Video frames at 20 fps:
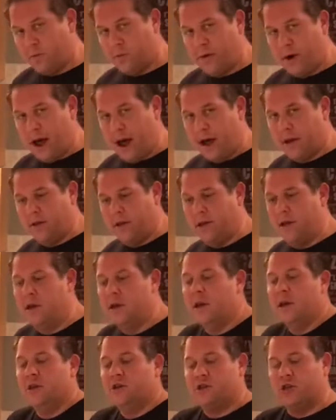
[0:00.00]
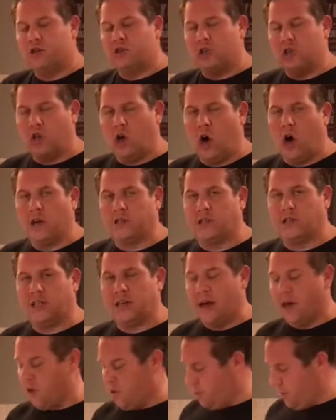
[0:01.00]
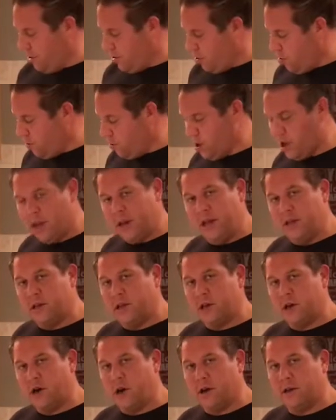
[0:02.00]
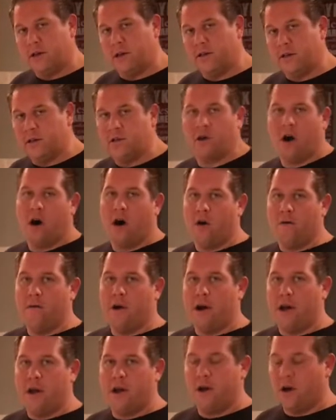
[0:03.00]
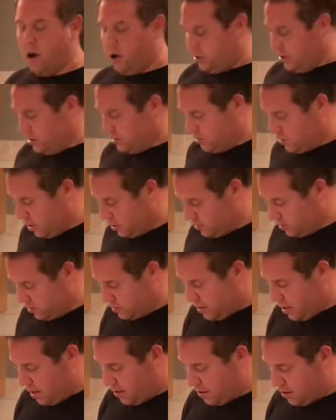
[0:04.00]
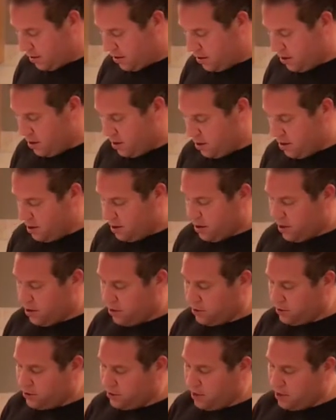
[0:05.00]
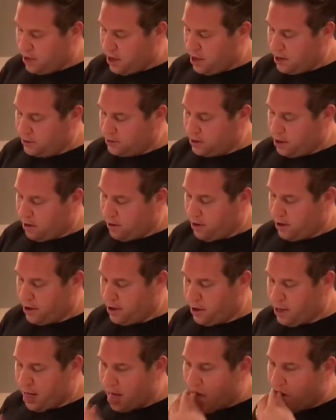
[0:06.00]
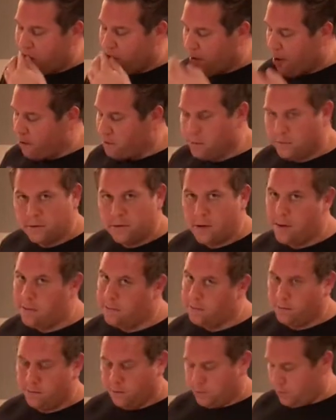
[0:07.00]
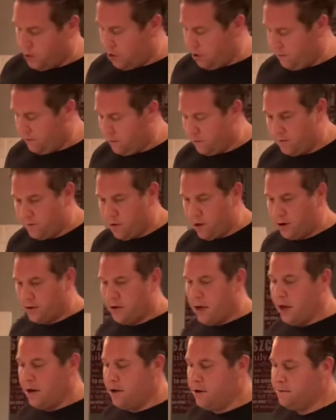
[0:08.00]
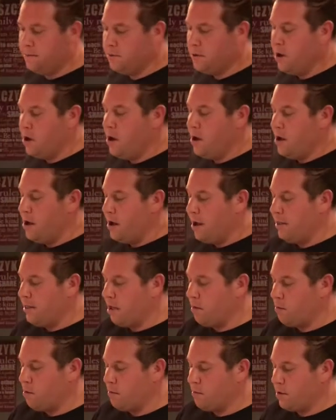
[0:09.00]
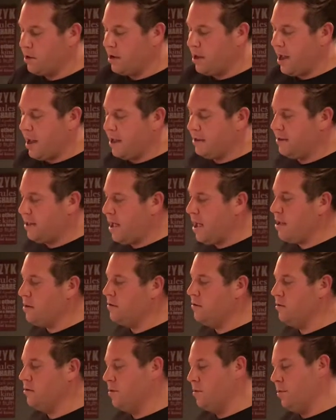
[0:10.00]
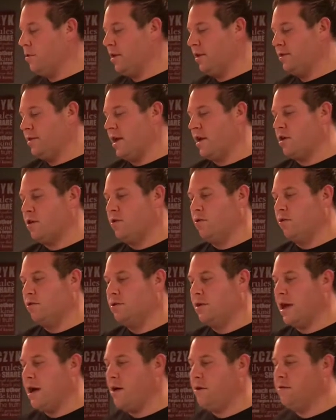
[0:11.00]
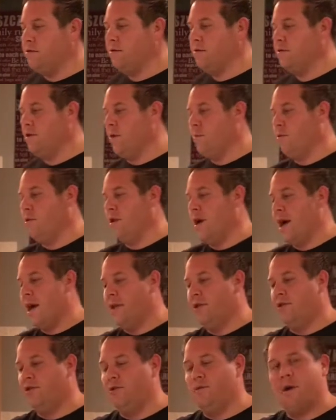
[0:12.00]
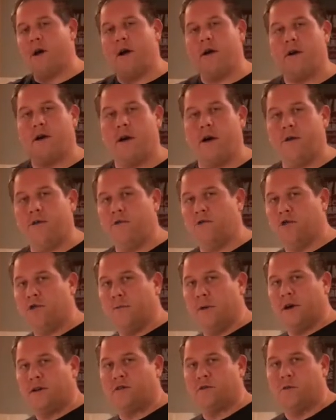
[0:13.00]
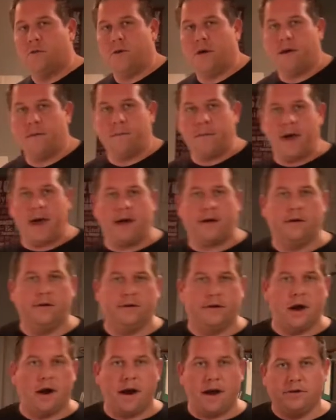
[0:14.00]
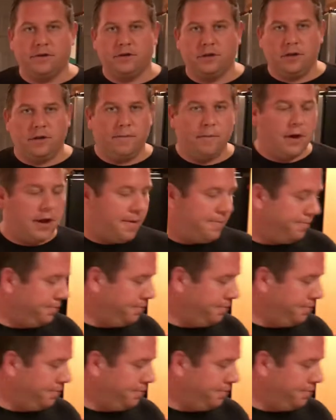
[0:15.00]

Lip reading: broccoli just to toss it together. We don't really need to cook this. It's already cooked. It's nice and tender. You can see that it's already beautiful, pork tender. And then when we're going to add that, and we'll let that cool down, and we'll add it to our noodle mixture when we get back. All right, see you in a minute.